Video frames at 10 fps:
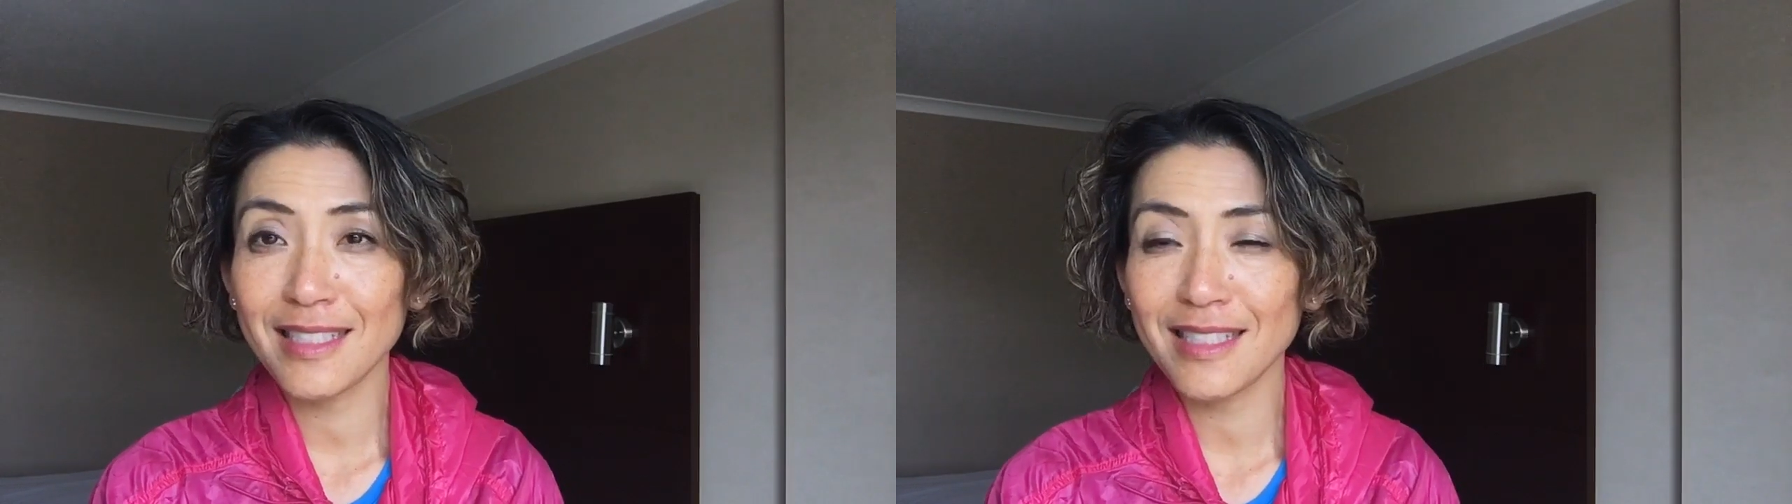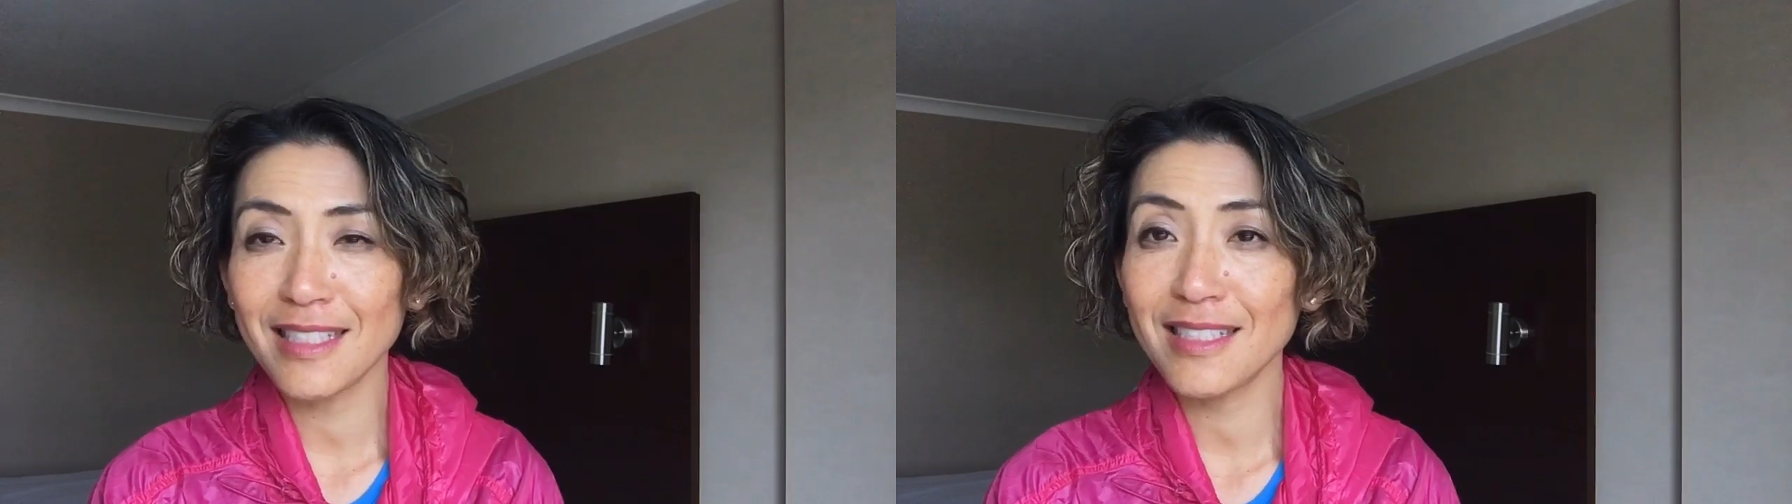
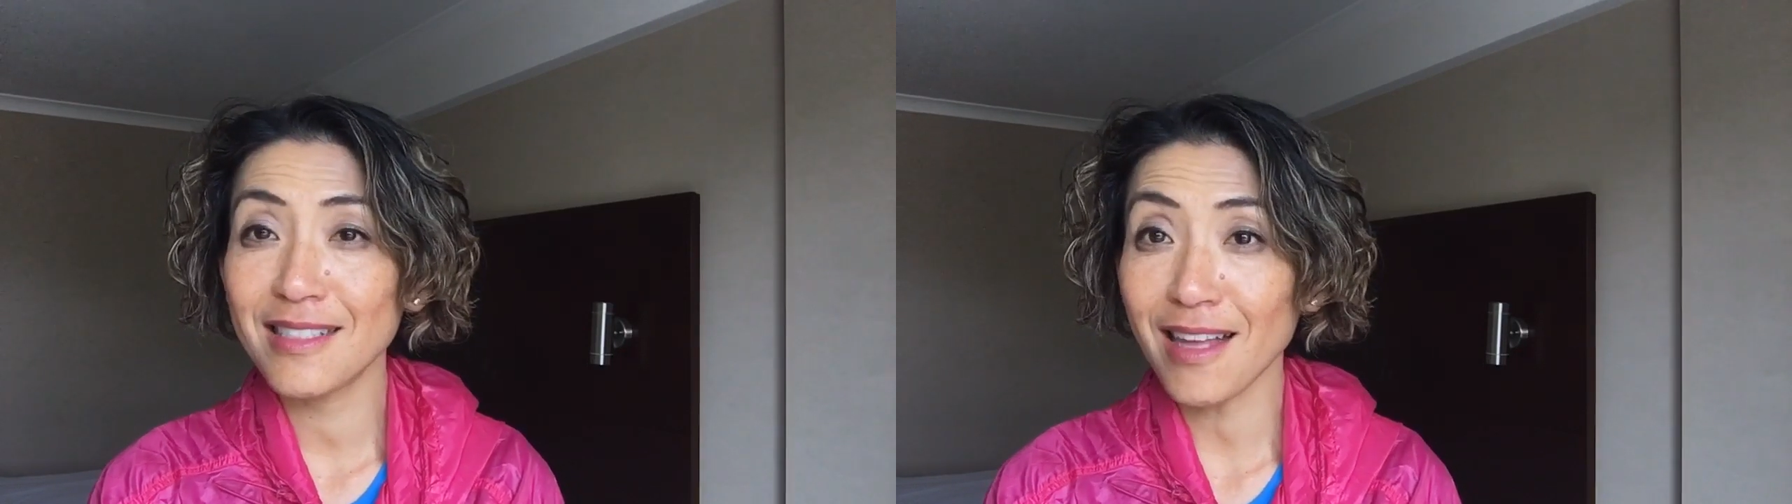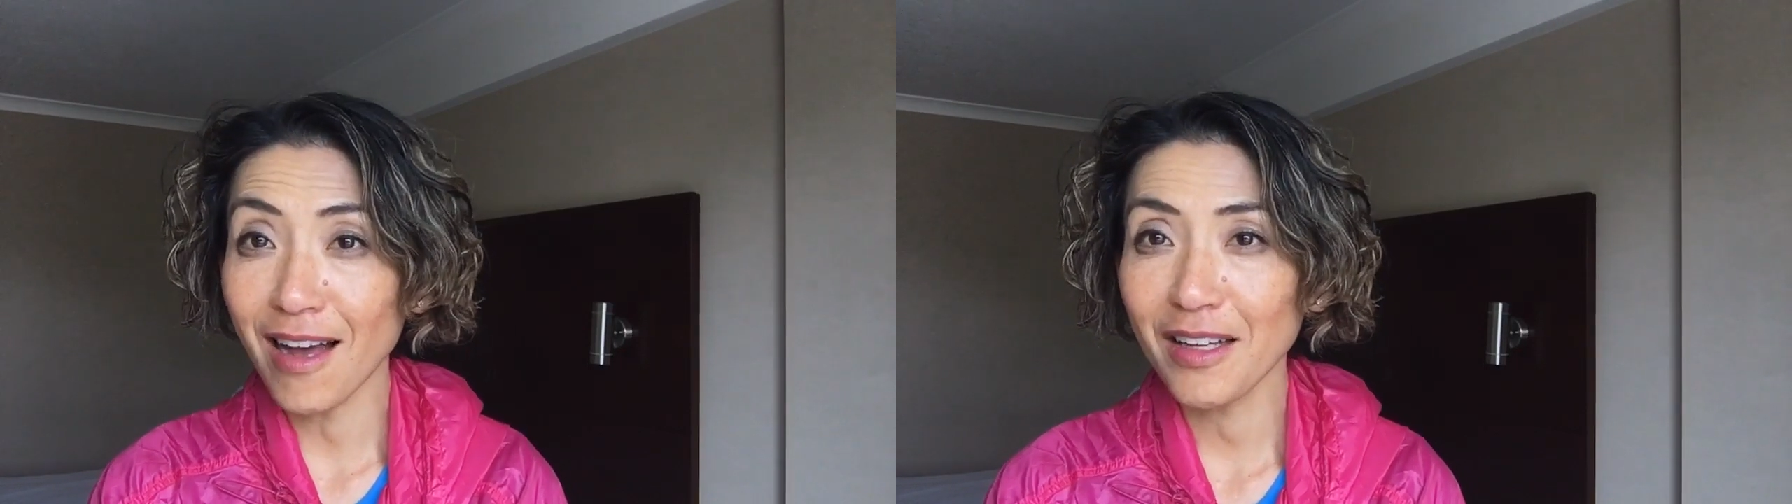
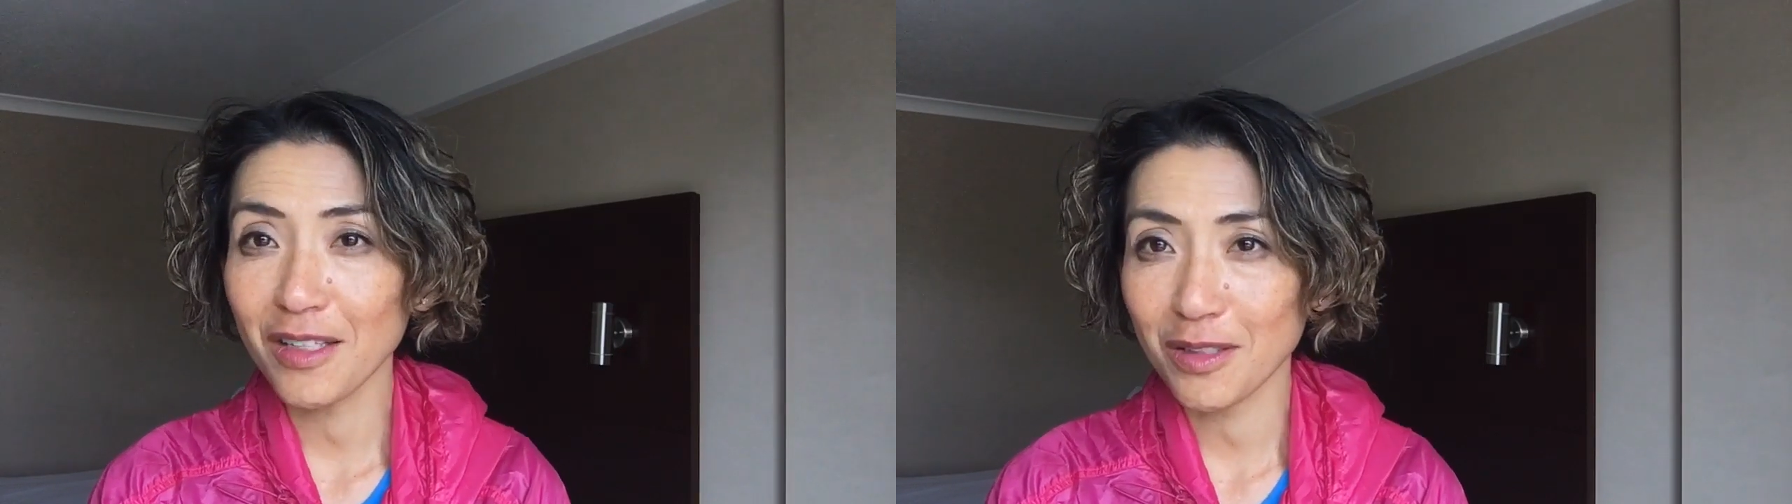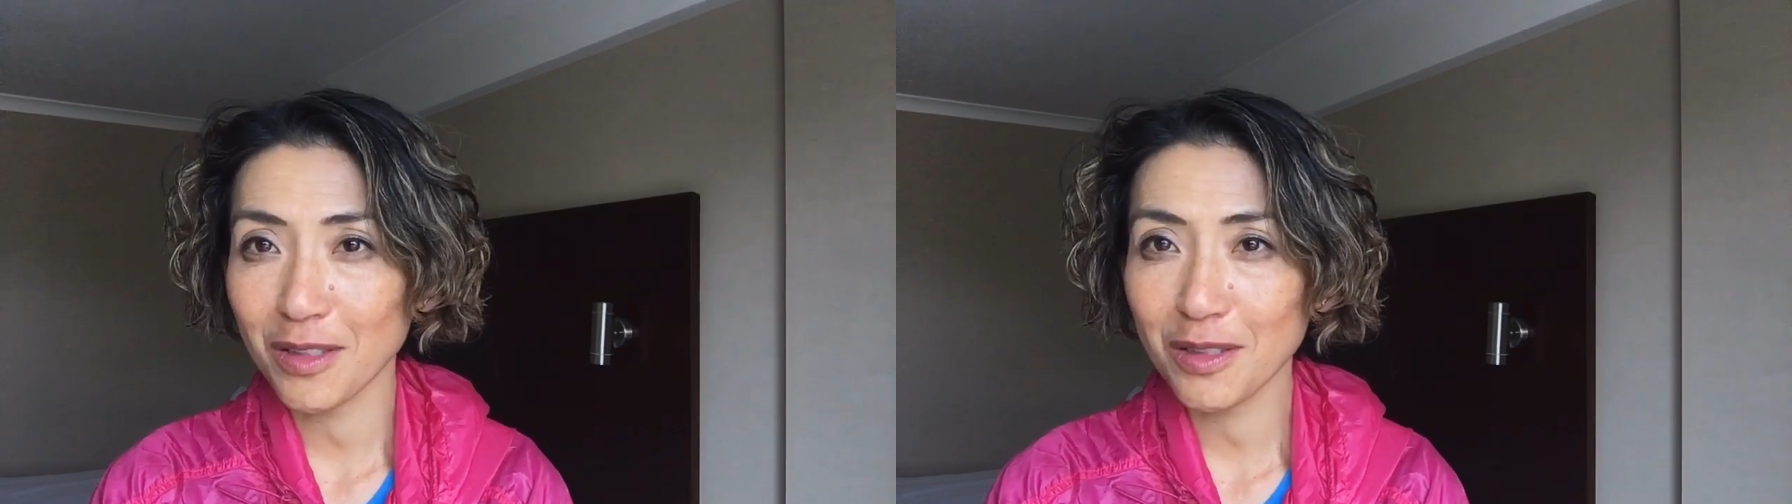
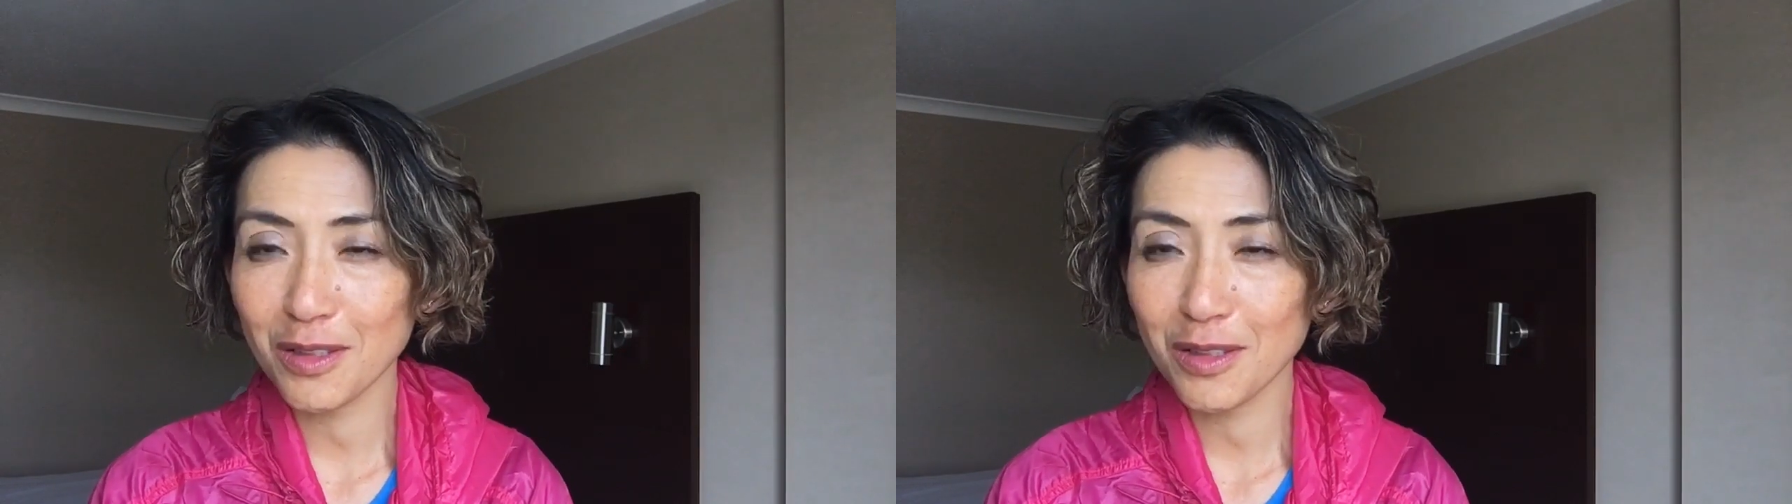desire